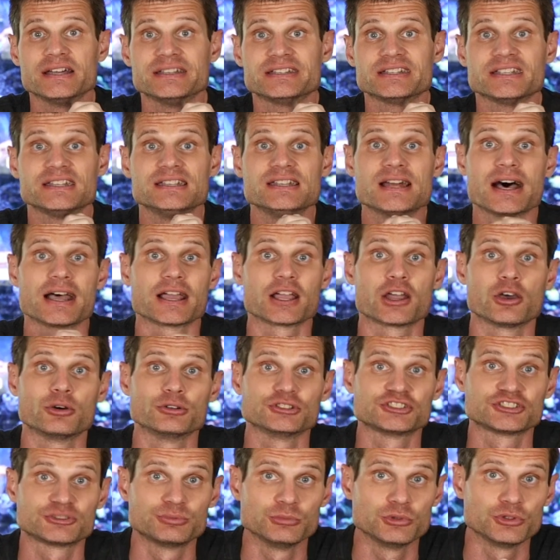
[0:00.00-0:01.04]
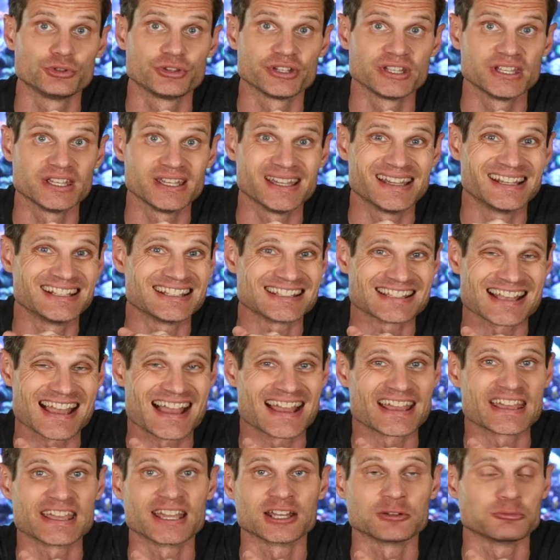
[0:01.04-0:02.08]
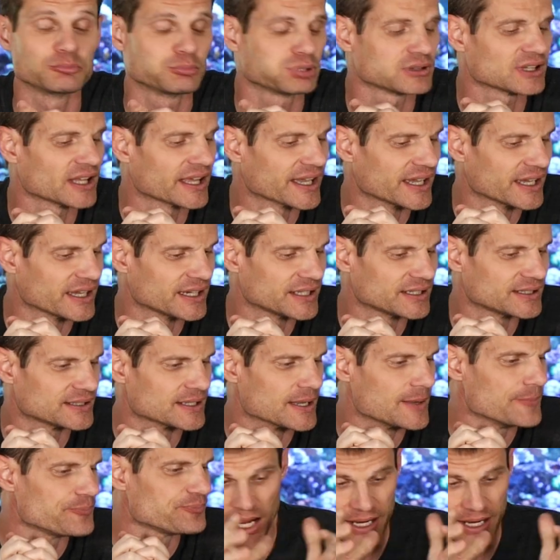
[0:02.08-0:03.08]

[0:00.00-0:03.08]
It did not go as smoothly as I had planned.